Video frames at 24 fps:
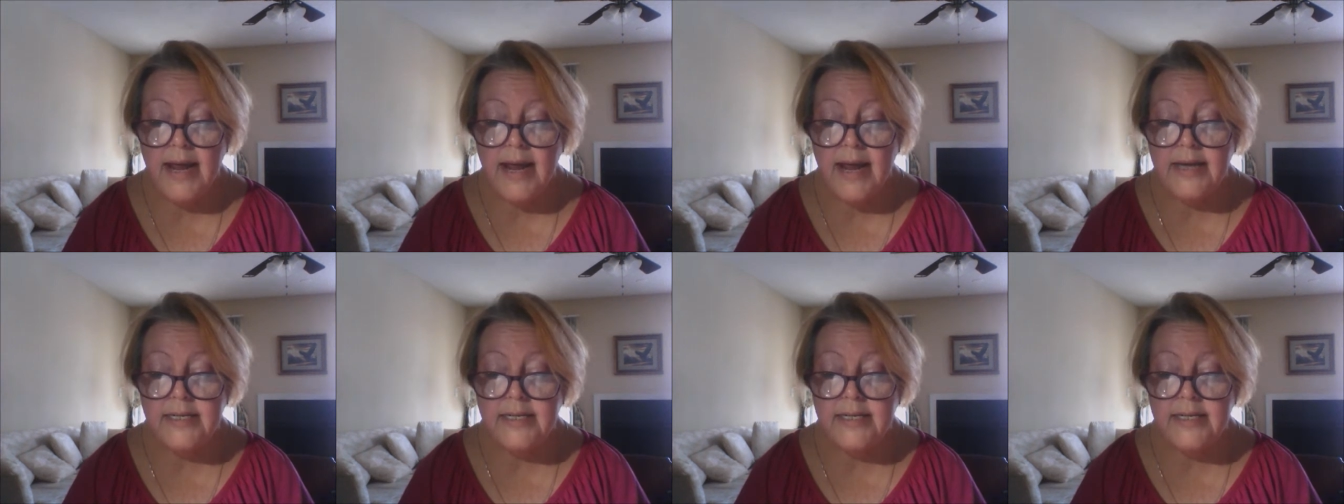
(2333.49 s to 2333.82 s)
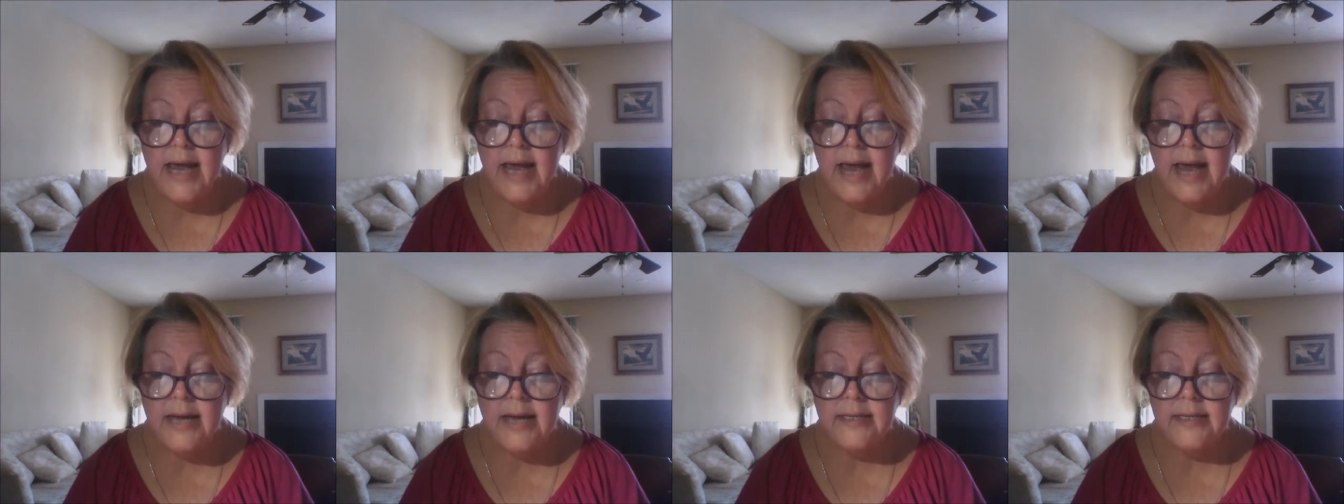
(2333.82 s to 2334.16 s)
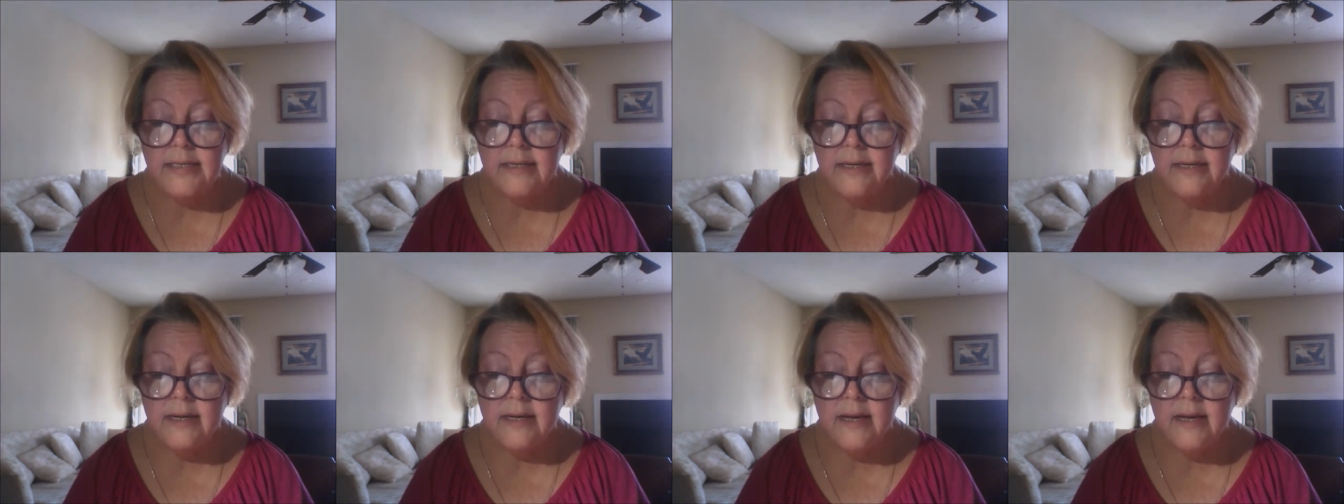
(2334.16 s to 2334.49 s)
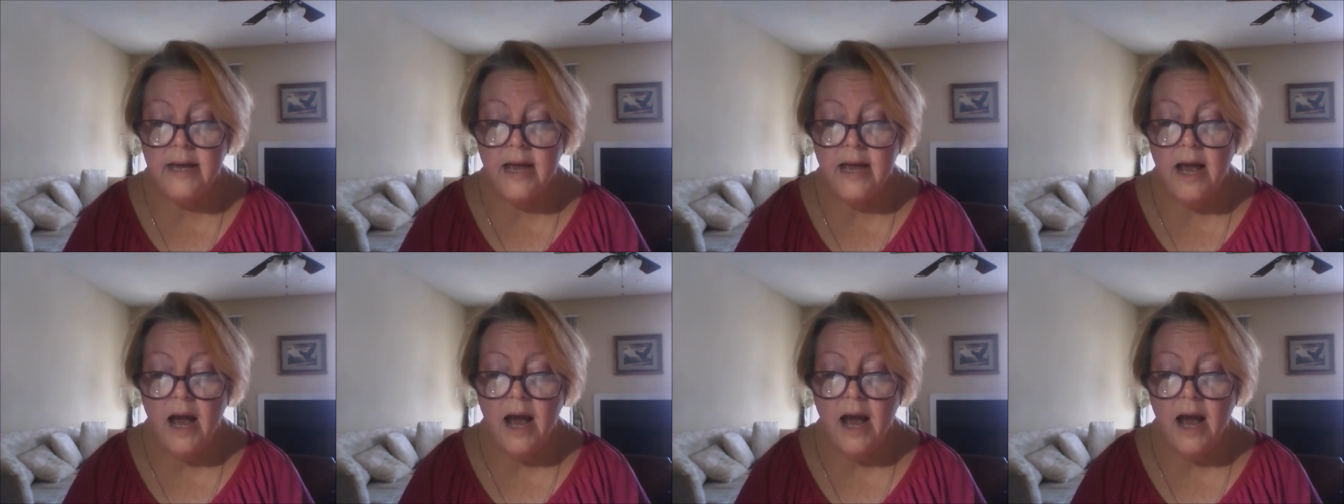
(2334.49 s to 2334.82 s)
And yet,
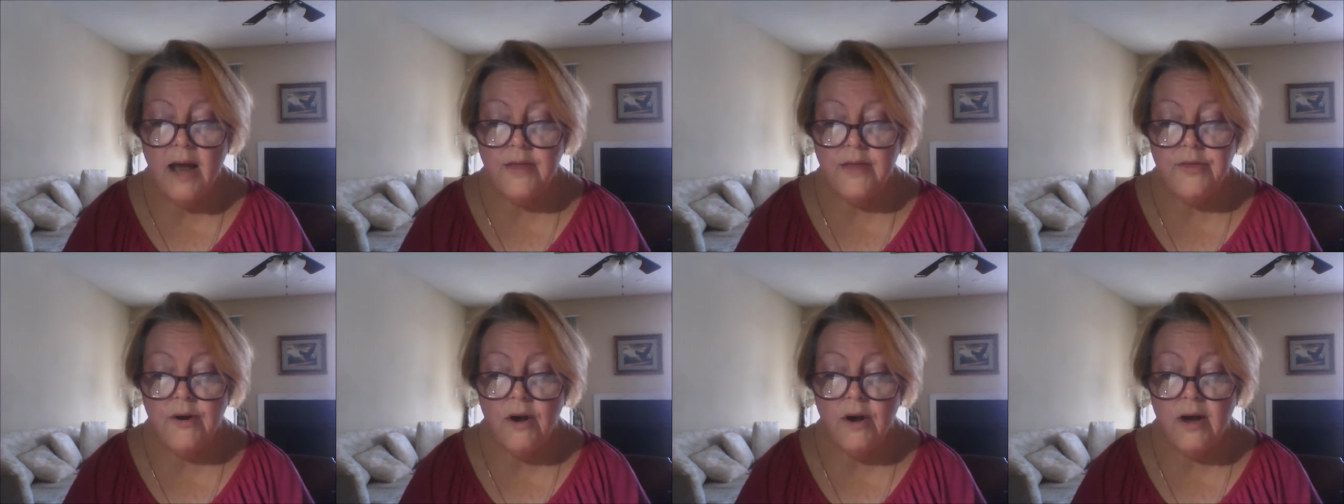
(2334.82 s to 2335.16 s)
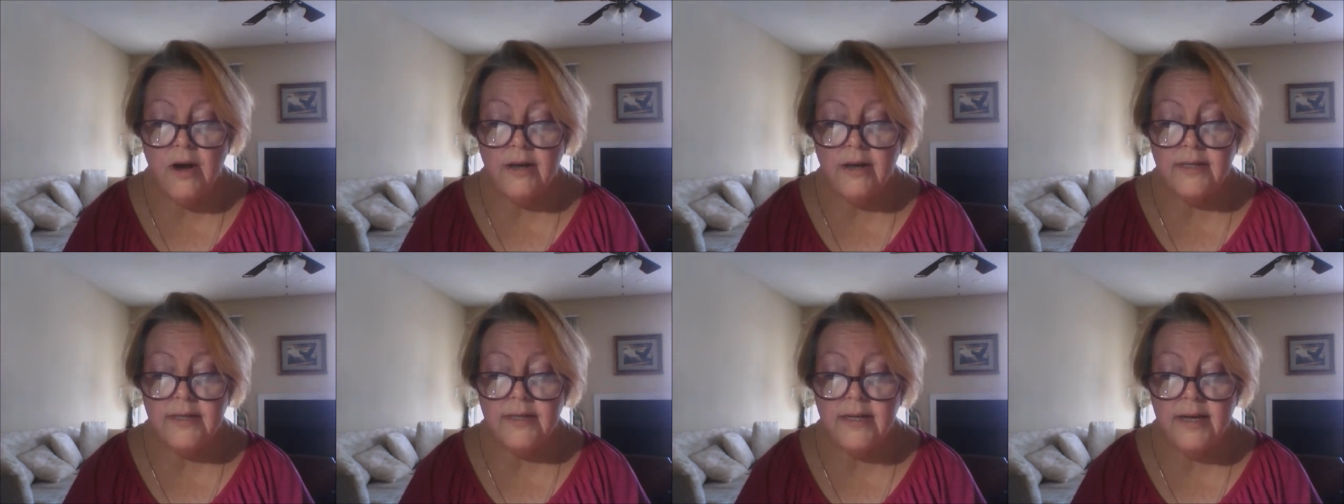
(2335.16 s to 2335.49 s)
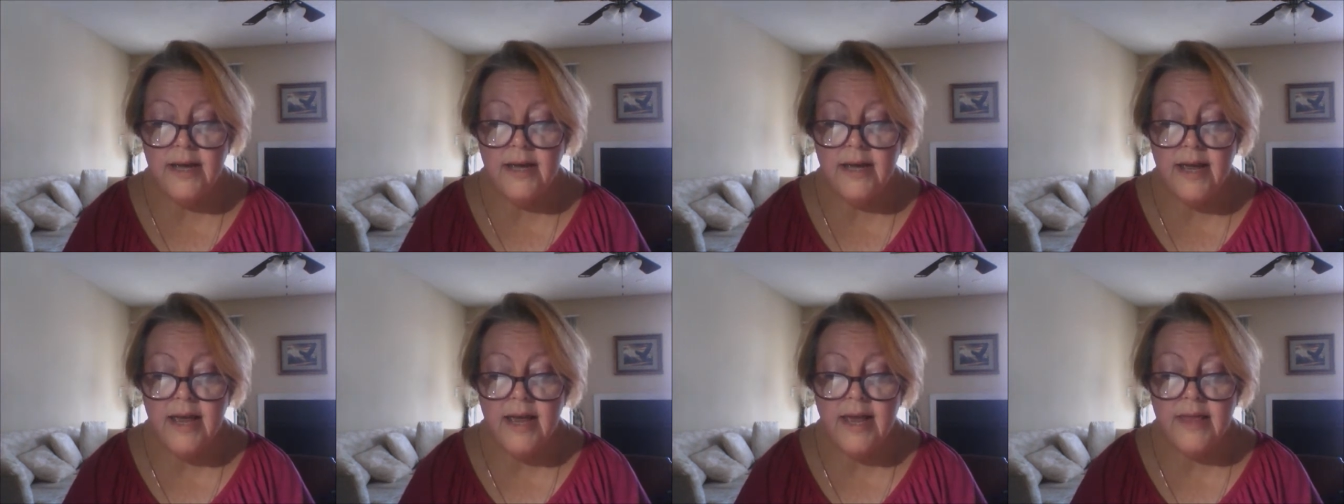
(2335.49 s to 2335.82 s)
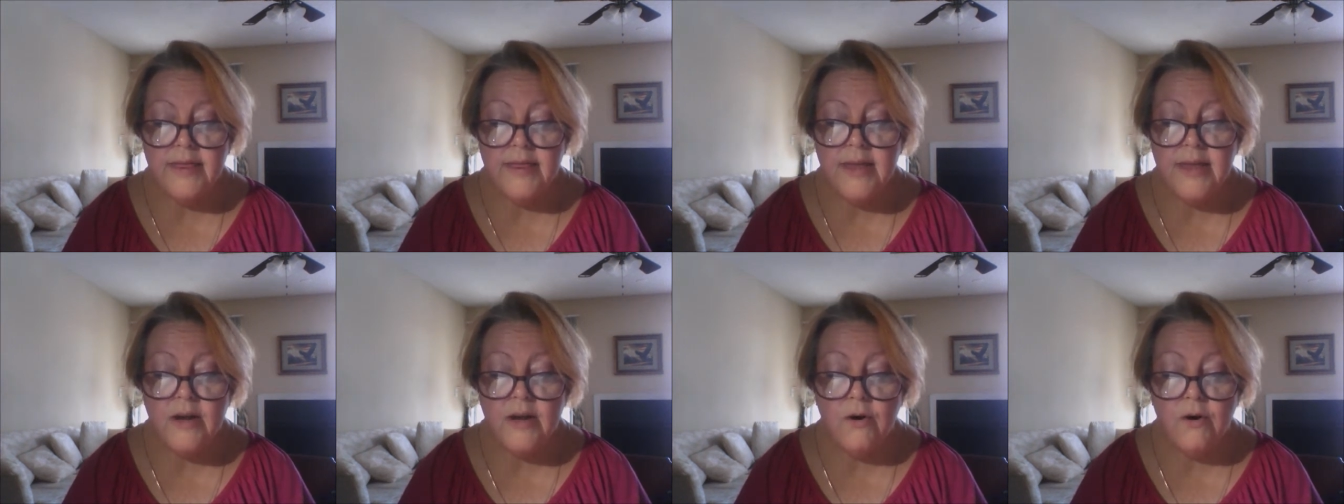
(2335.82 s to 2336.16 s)
I thought,
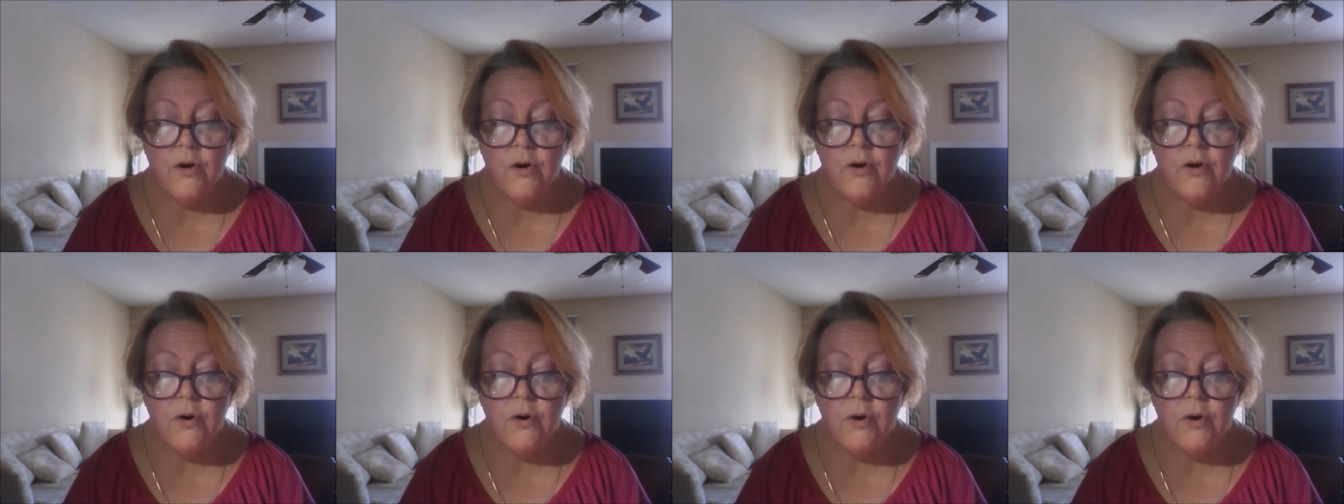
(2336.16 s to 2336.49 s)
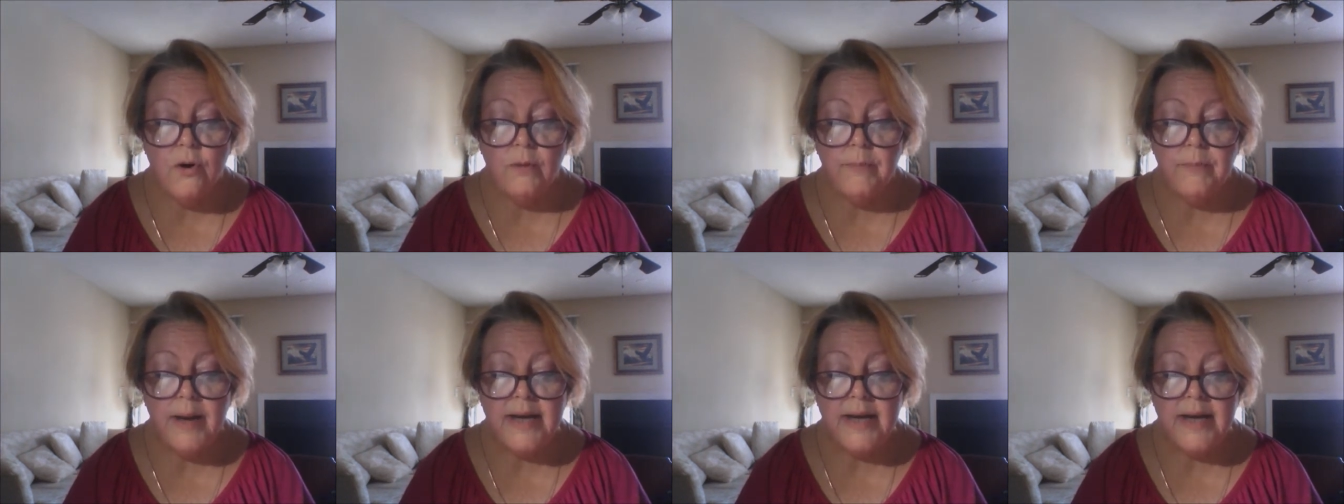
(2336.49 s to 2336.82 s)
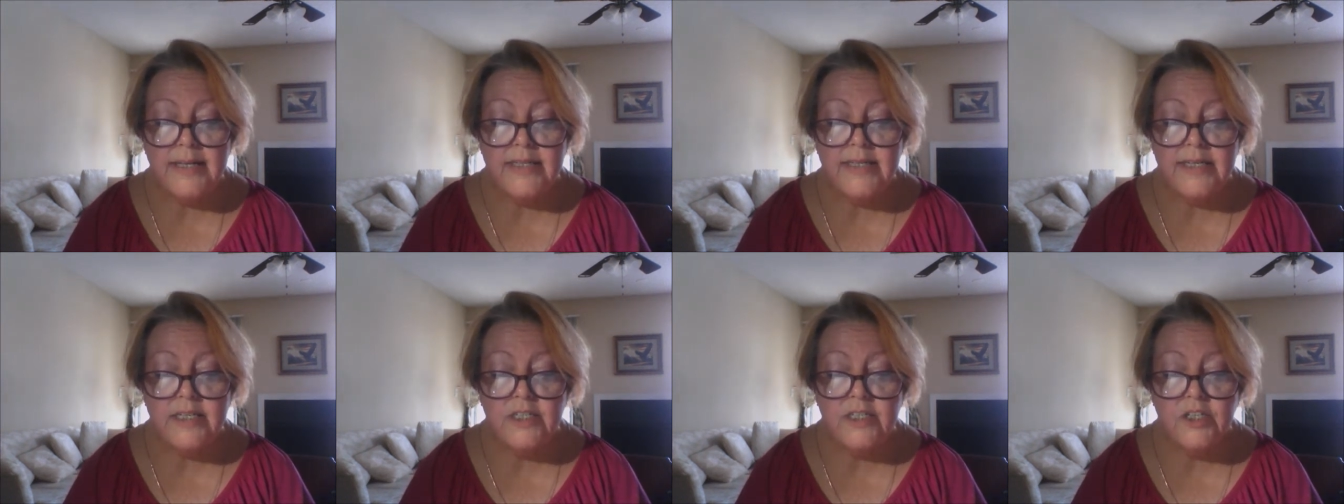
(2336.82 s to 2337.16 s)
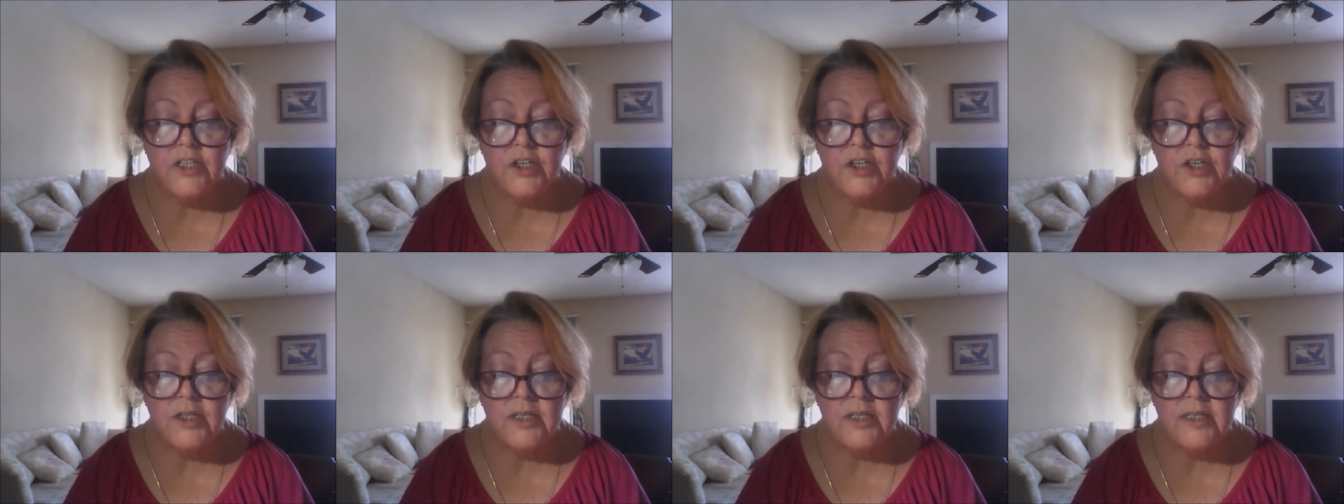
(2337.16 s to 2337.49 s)
they are all my
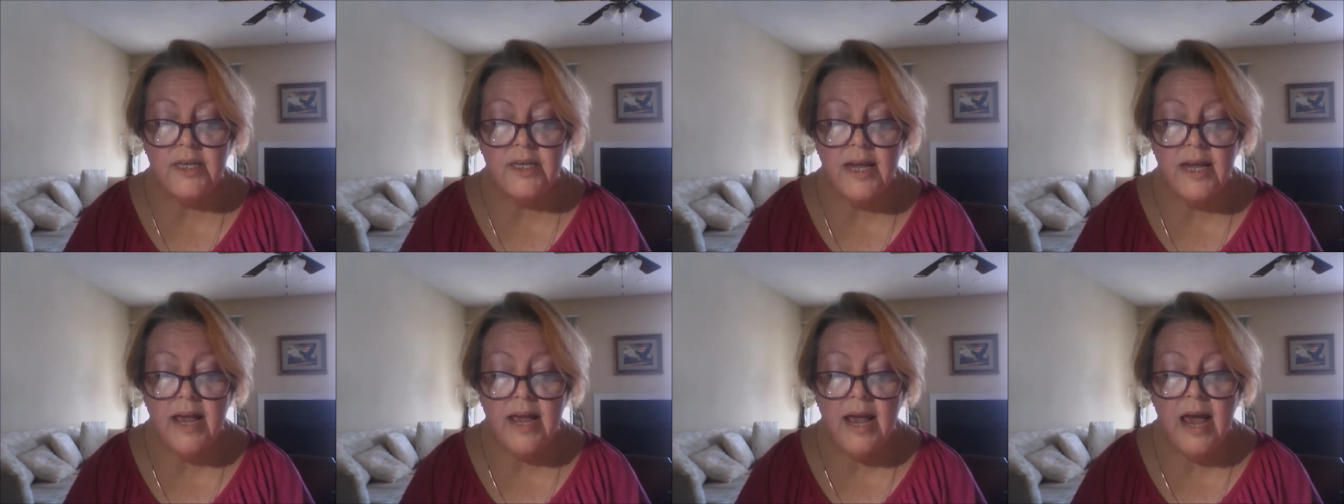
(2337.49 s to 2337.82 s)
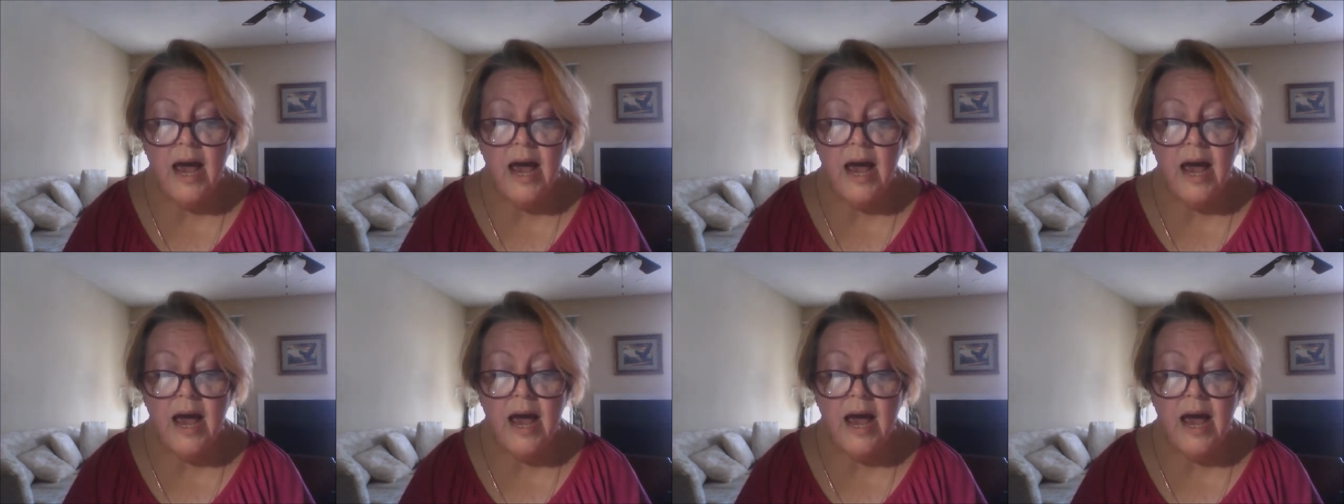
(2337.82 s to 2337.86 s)
sisters.